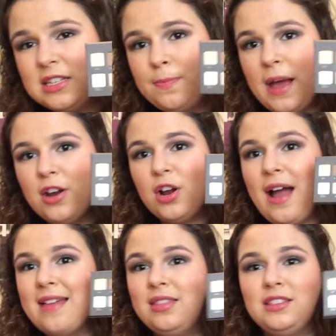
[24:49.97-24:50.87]
this better.
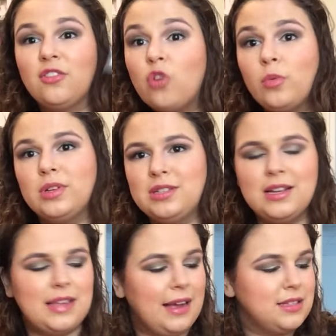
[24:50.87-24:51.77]
I think the formula is the
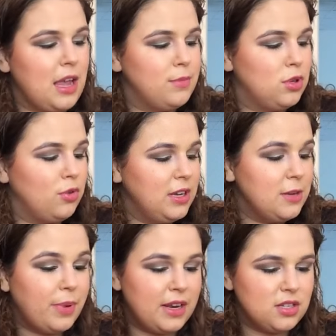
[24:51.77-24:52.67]
exact same, so it really
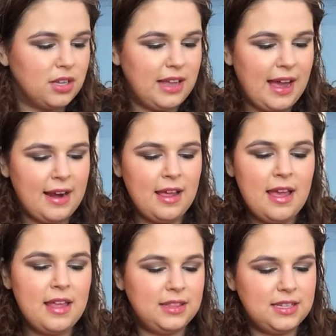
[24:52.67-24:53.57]
depends on that.
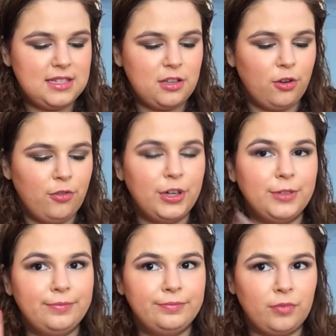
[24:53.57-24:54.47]
This
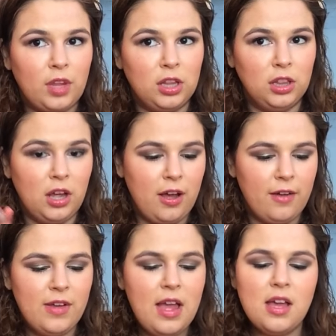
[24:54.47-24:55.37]
silver,
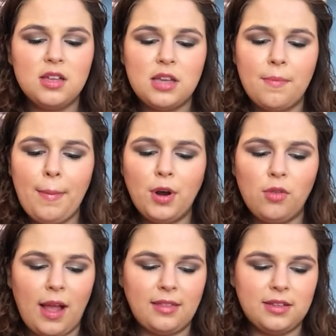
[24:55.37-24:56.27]
love. Some people
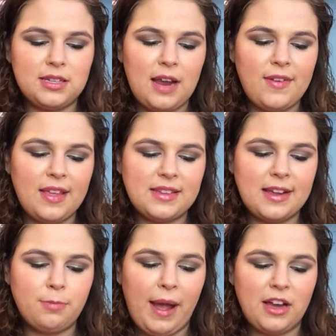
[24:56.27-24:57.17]
don't like this navy. They say
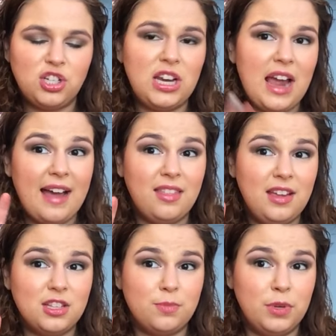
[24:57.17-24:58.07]
it's patchy. I
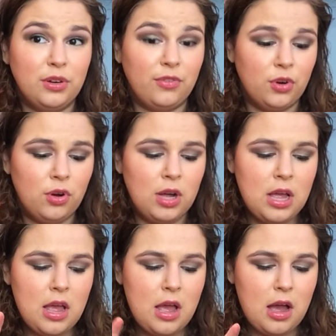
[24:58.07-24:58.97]
think it's beautiful.
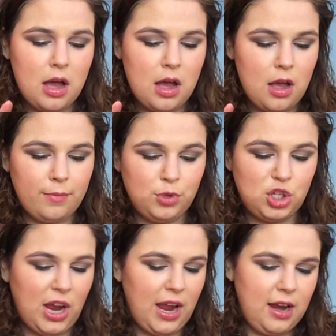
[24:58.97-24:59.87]

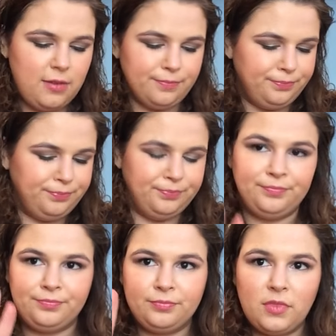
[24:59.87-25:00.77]
Jade,
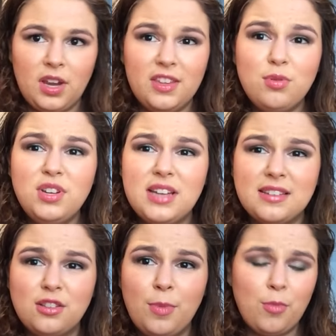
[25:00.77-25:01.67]
this one just
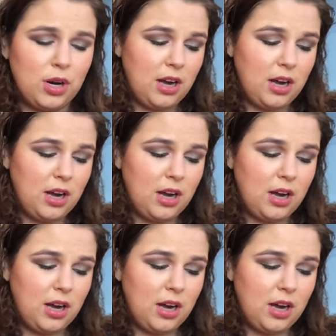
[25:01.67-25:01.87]
has a little bit more